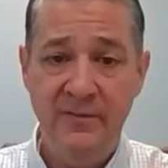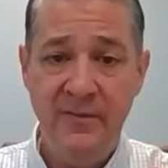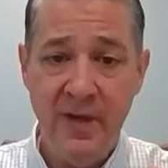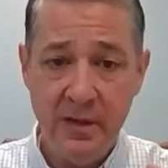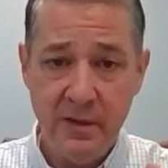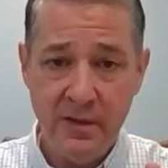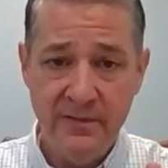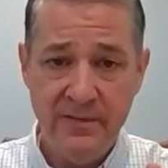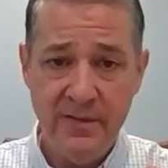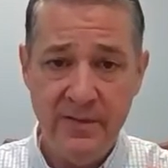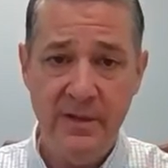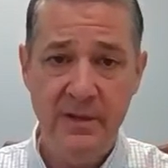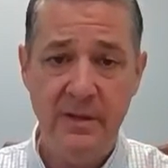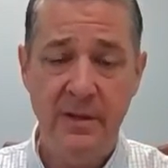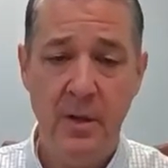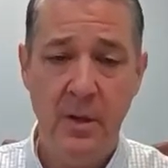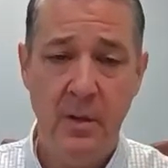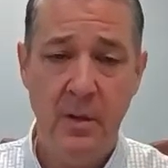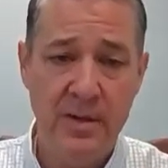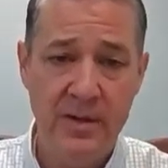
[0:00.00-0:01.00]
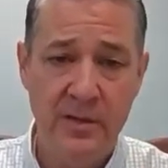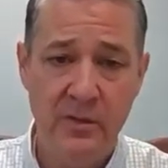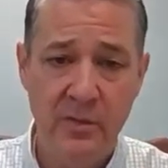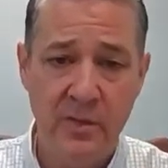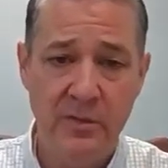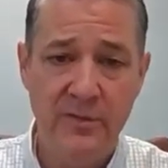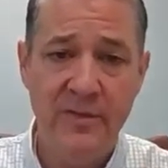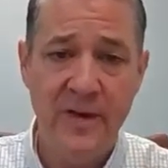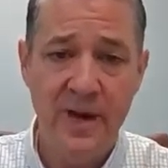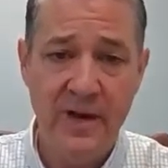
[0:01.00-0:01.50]
very, very low in
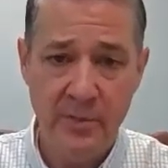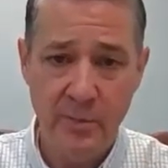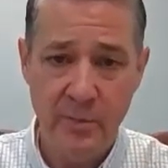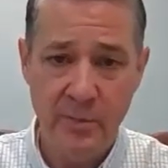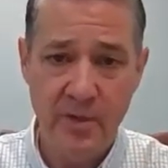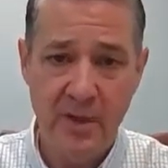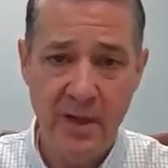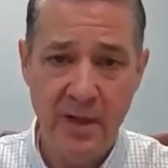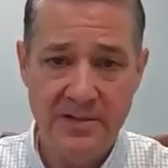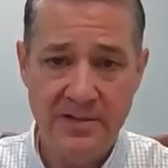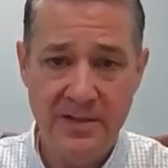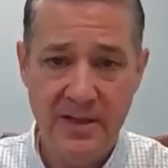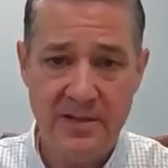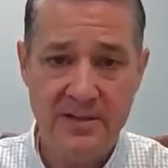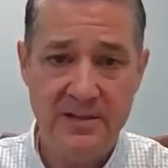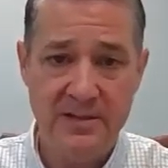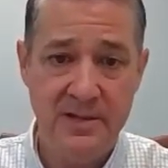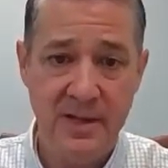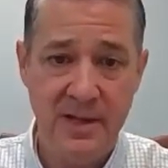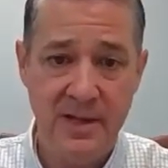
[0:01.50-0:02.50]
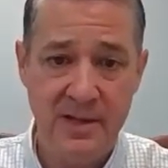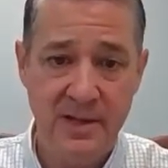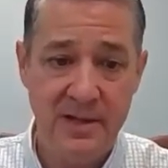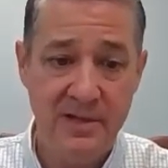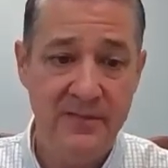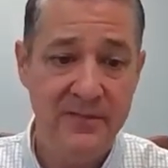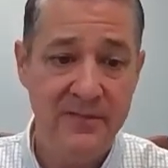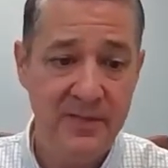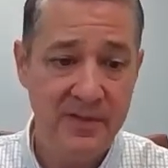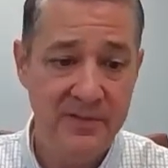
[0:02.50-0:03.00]
refined and processed, uh,
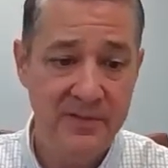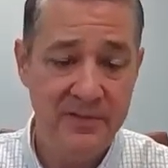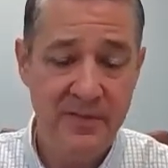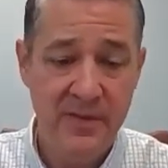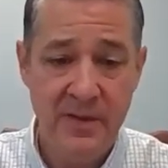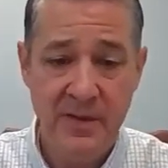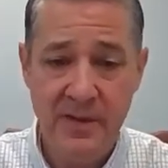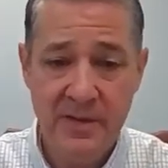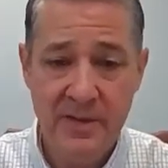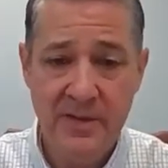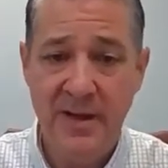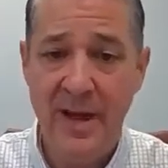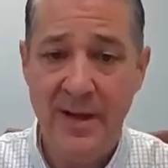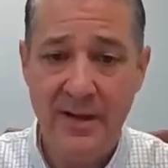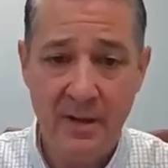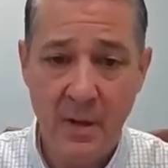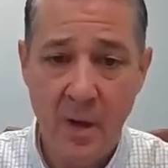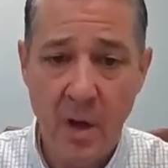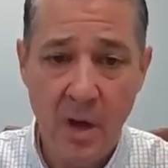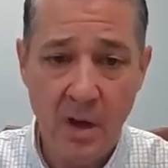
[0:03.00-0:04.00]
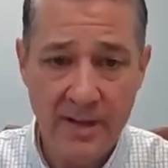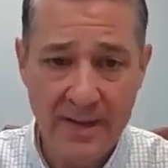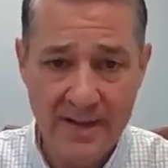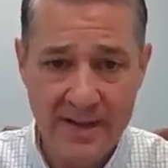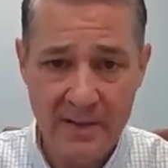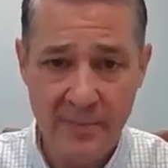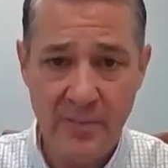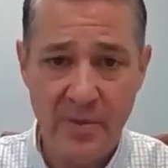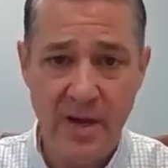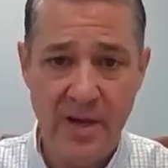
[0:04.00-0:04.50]
if, if not at all,
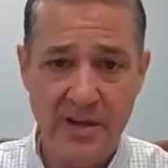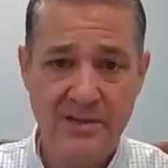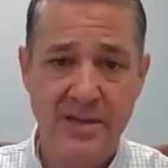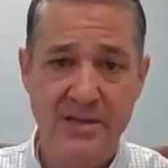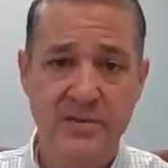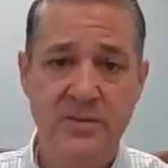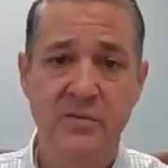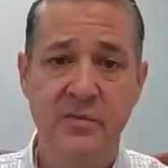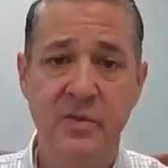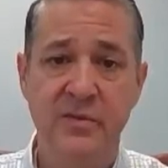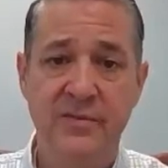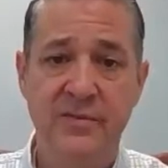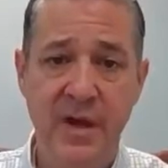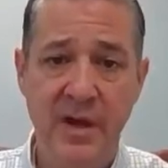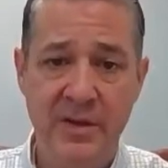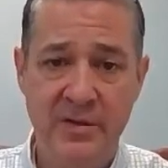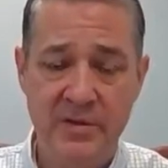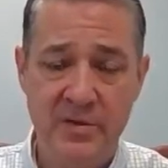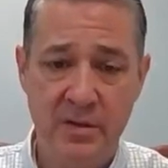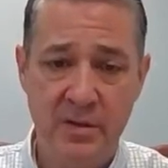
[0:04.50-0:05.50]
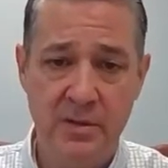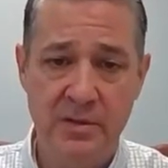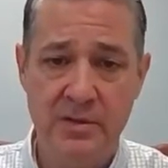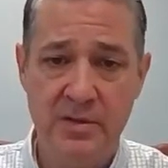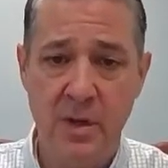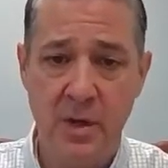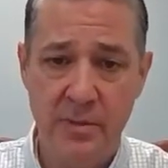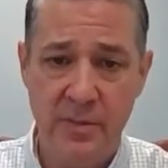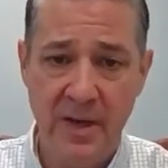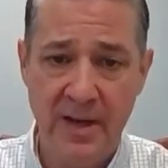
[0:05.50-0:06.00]
any processed and refined sugars,
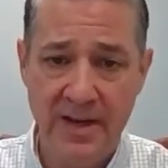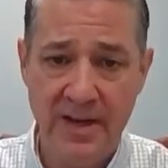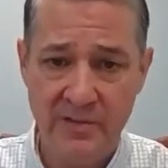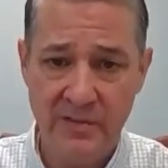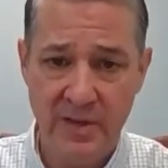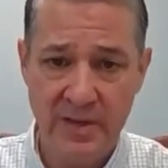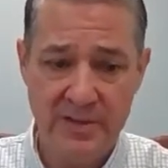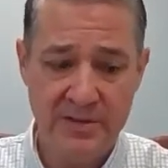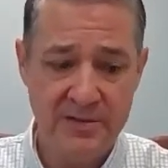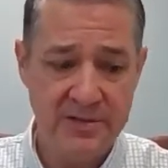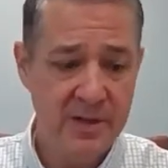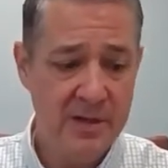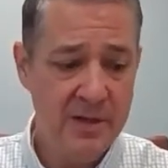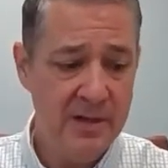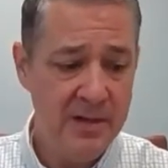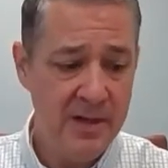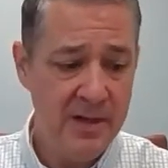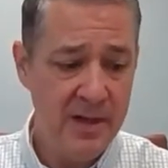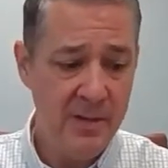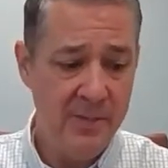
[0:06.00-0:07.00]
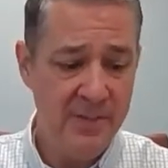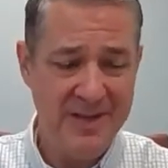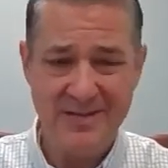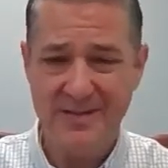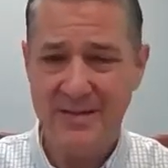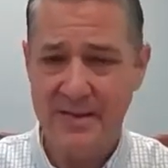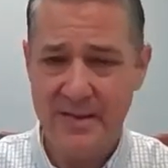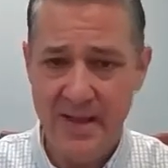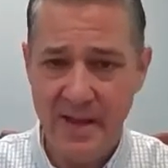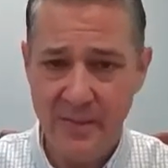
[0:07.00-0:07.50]
carbohydrates, uh,
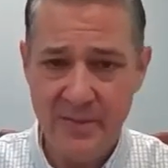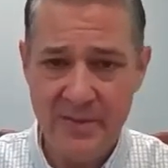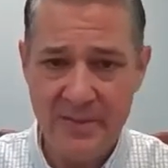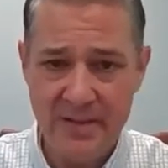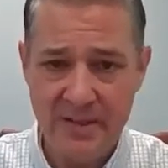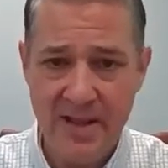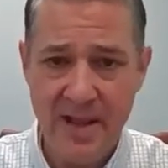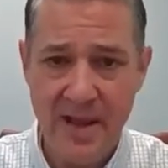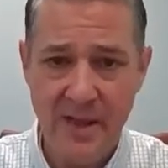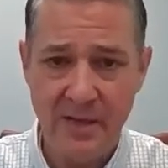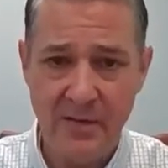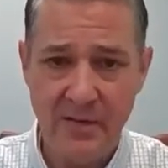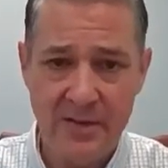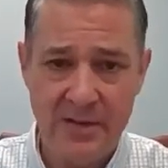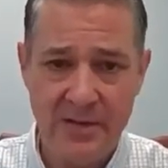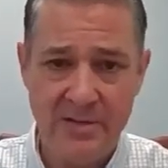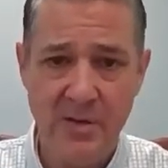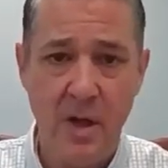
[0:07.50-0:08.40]
basically empty calories.